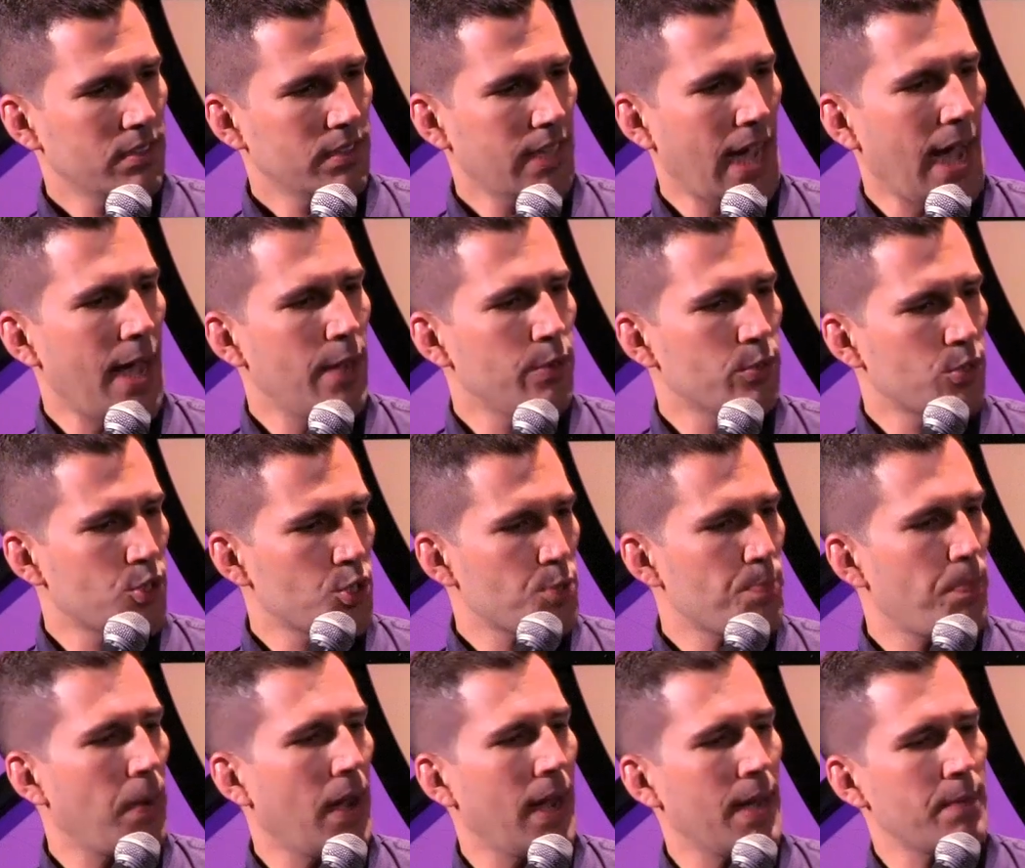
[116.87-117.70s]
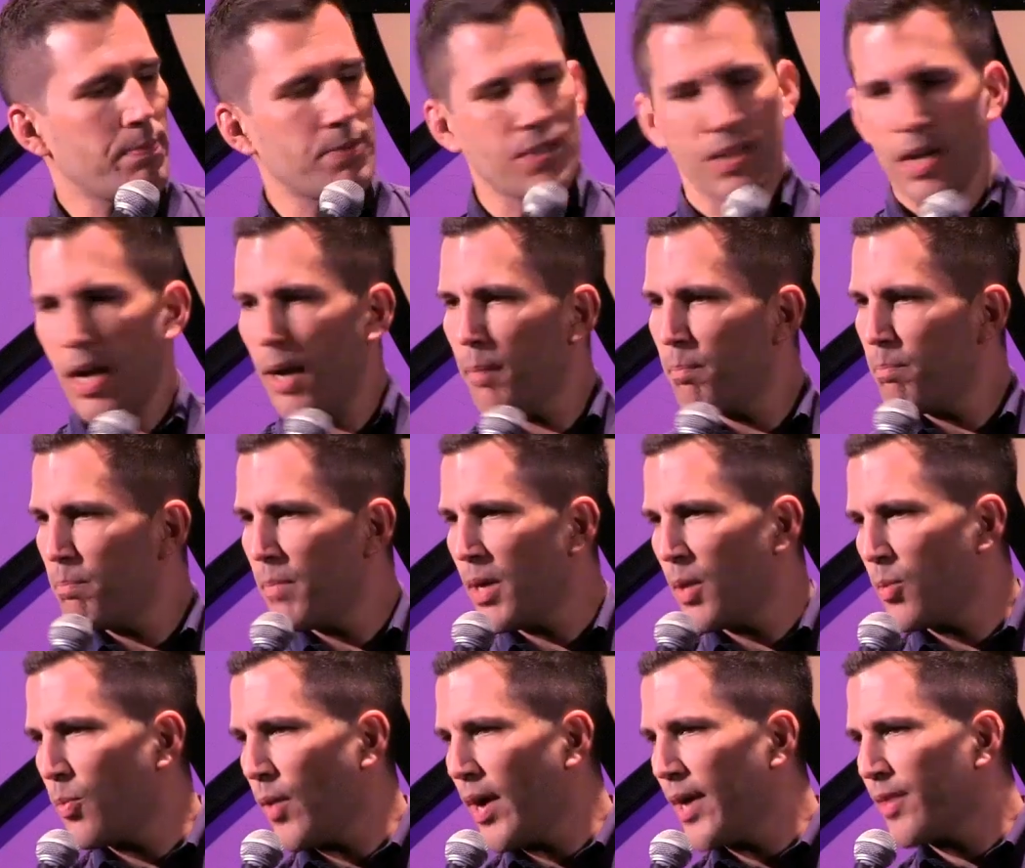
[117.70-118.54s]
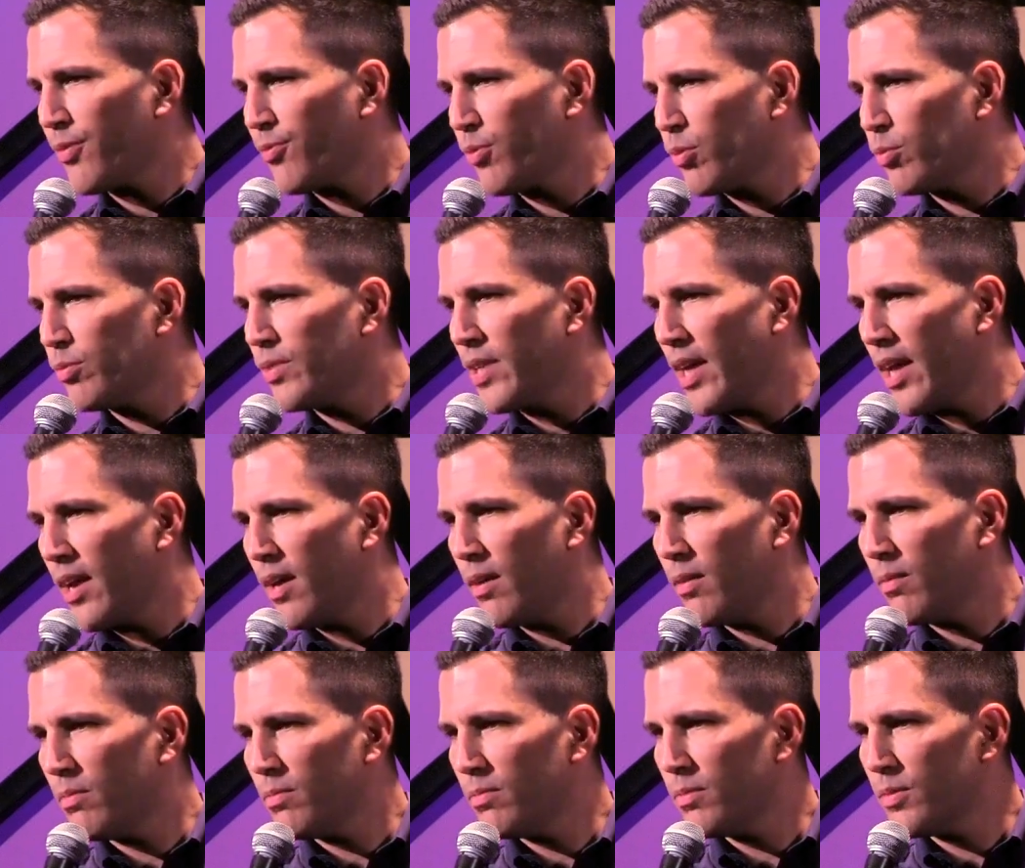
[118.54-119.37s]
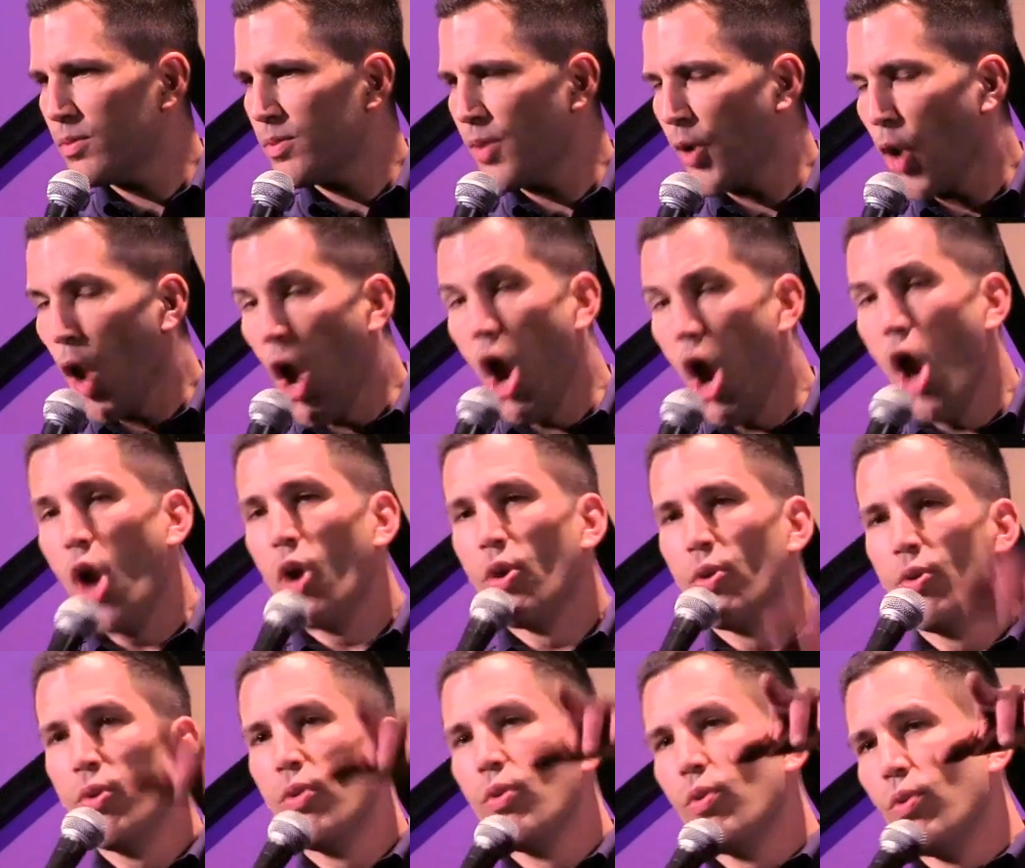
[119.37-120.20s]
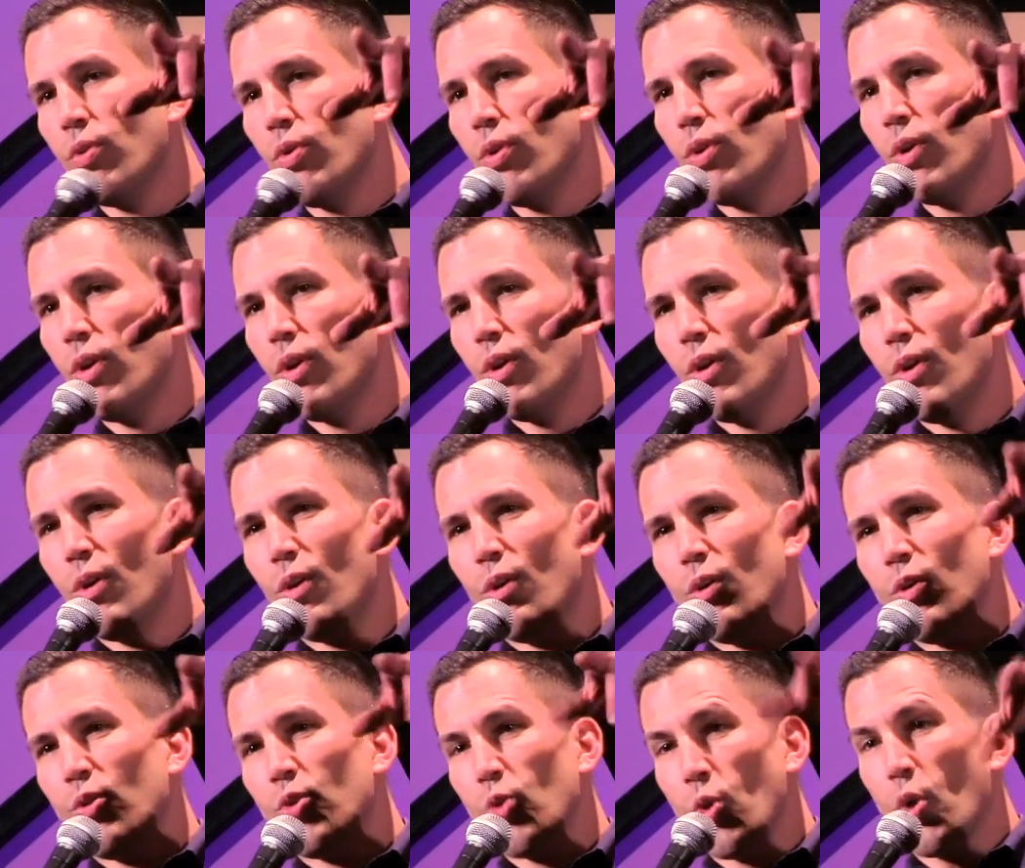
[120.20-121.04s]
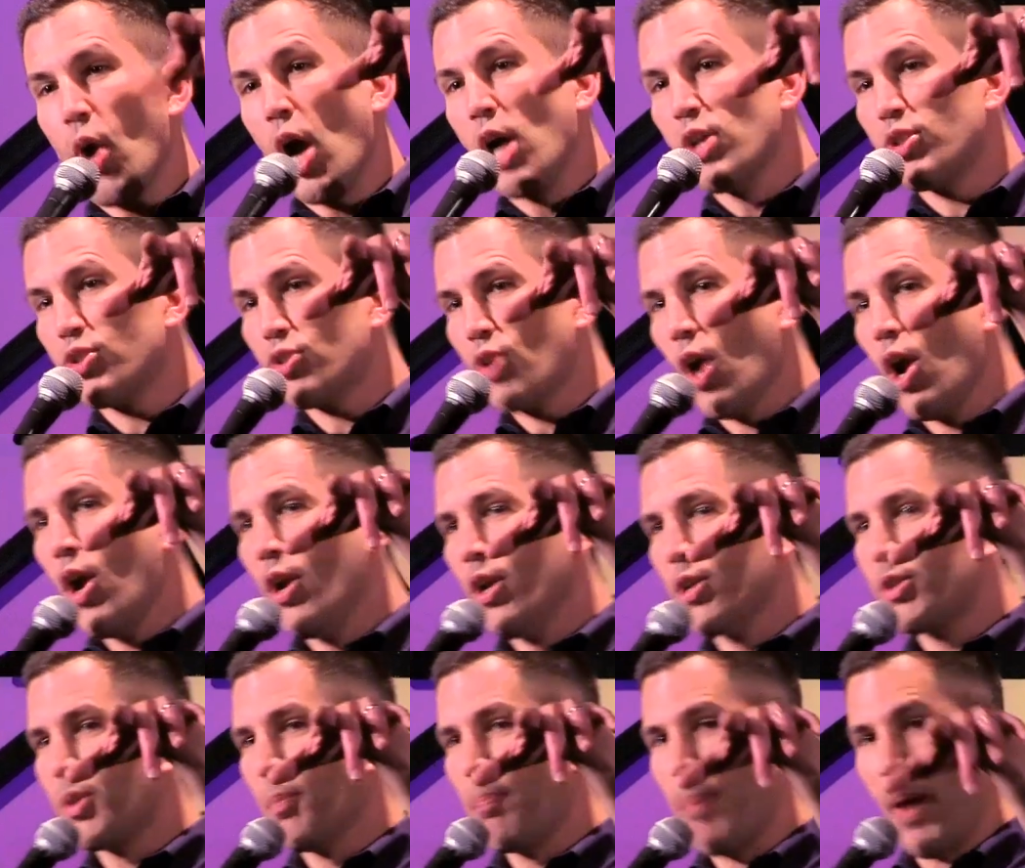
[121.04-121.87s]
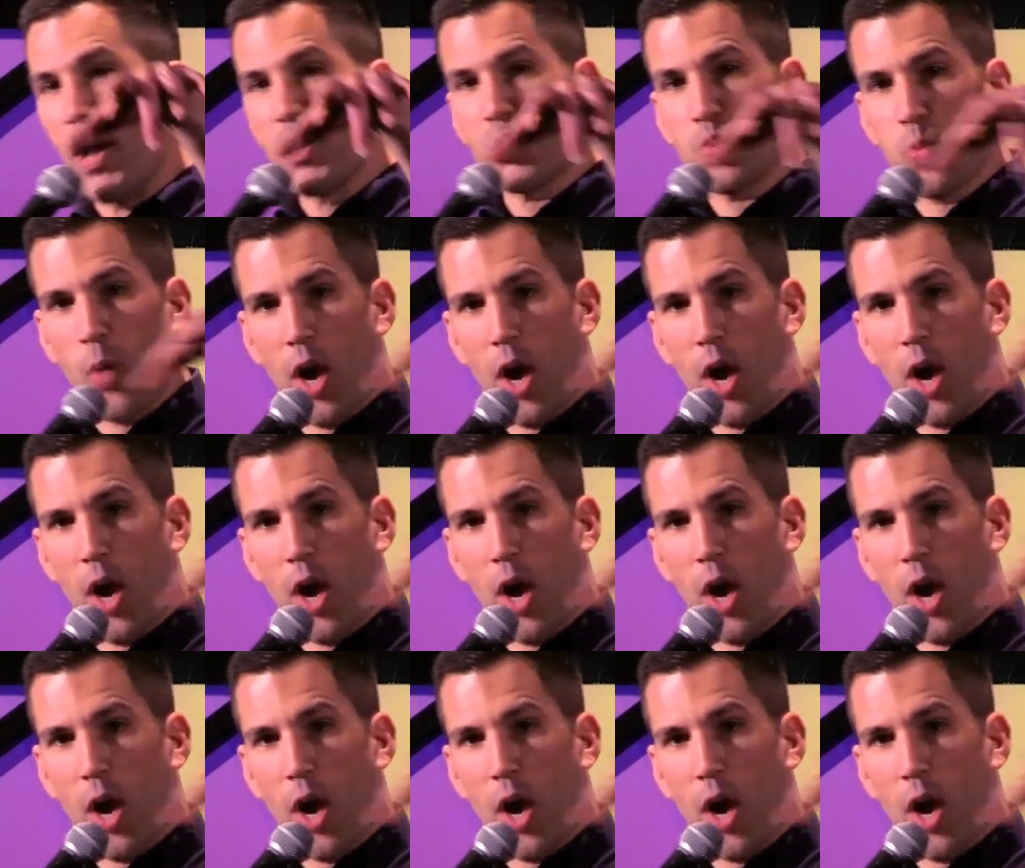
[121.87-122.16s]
Guy who just pipes up midway through dinner. He's like, hey, you guys staying at the Best